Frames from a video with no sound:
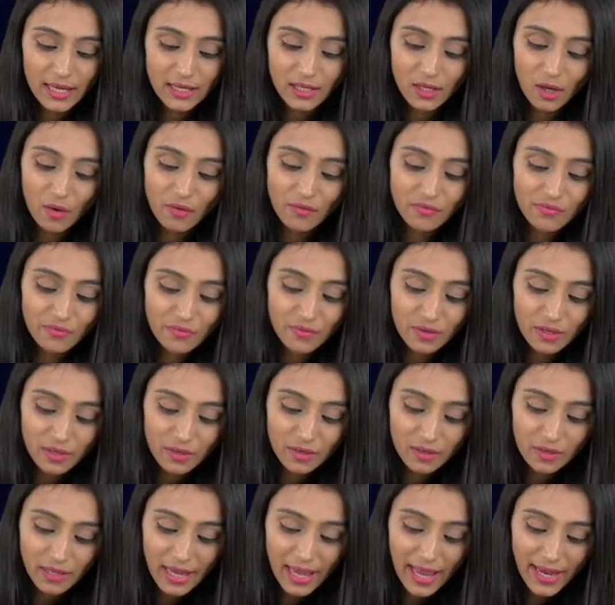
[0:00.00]
Now, if
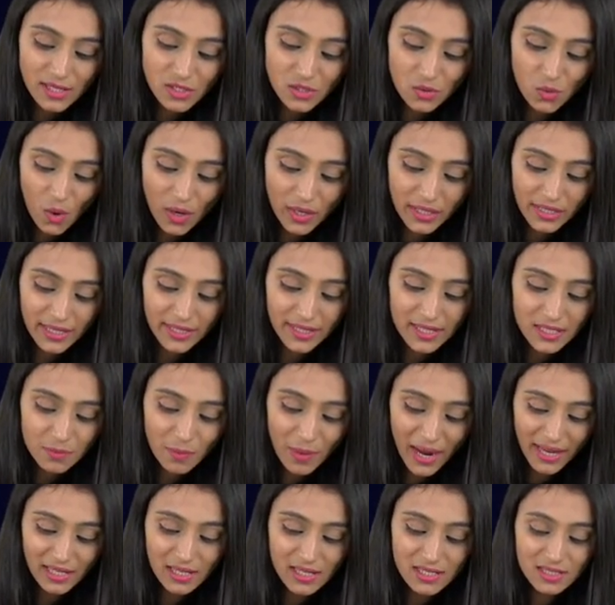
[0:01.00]
x coordinate is
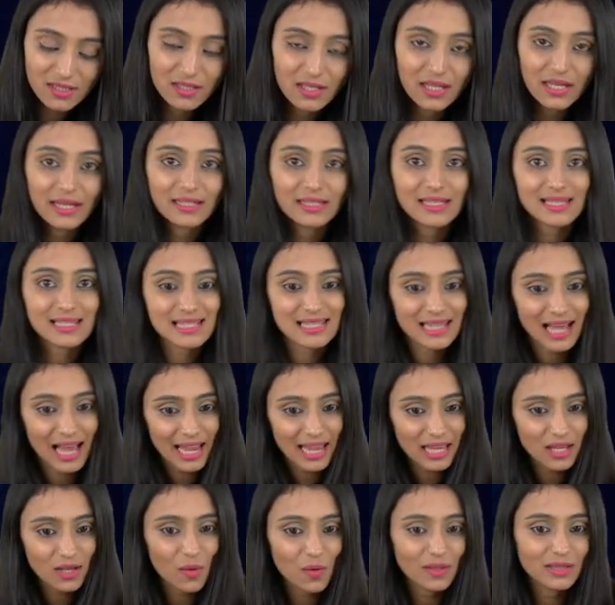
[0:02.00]
minus three, it is
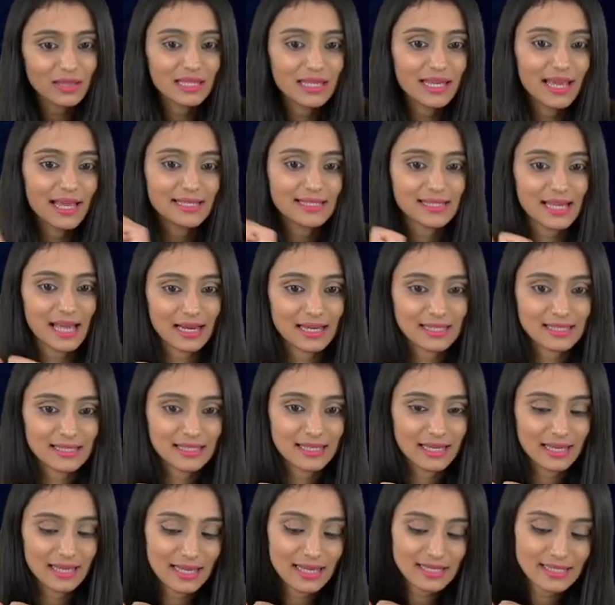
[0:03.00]
lying on the
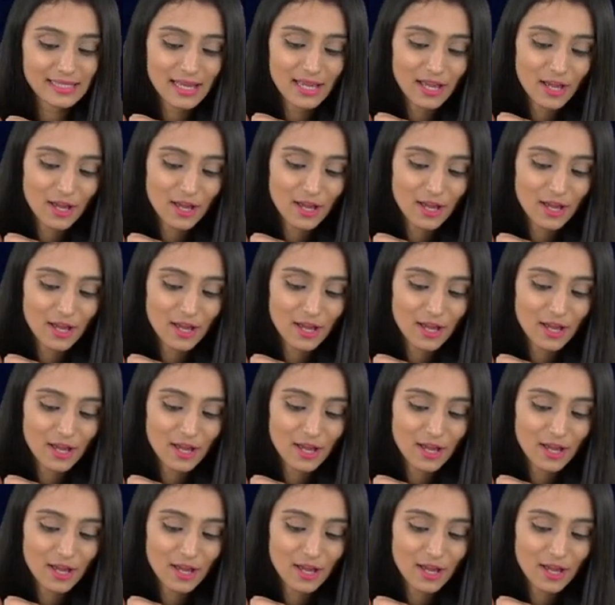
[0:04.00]
x-axis.